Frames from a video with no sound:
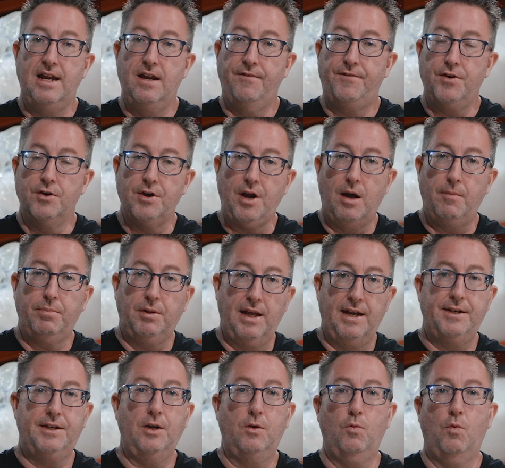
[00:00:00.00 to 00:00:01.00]
if you're not
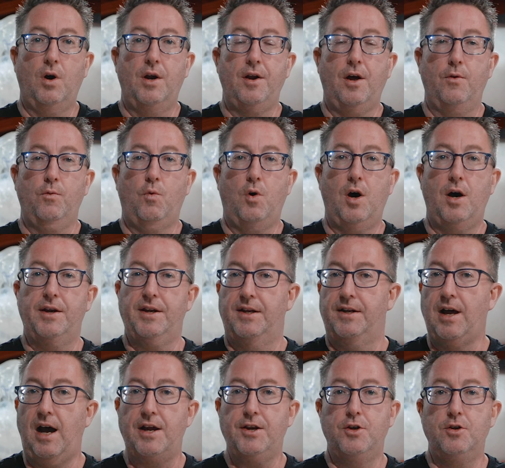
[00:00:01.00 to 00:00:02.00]
planting one-on-one and
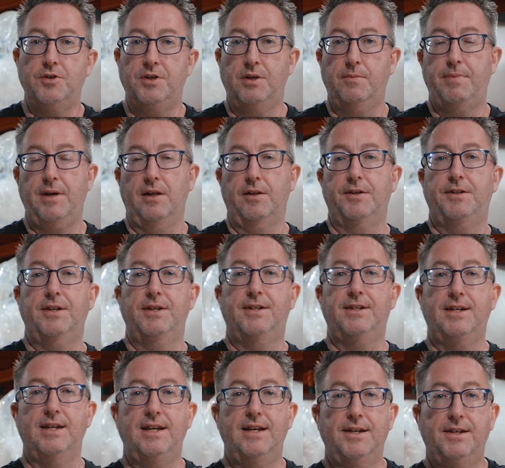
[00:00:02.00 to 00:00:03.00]
not using pelleted
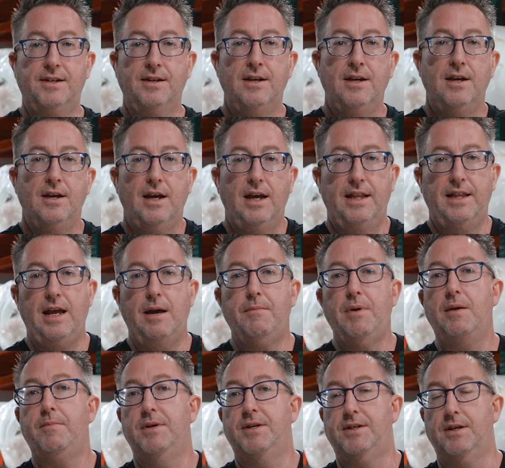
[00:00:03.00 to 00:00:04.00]
seeds. And that
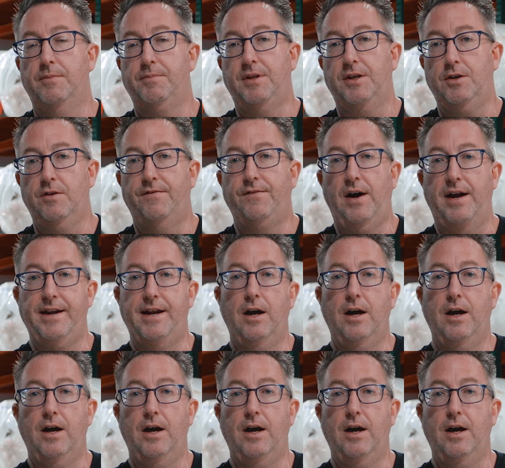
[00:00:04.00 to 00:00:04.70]
may be something you find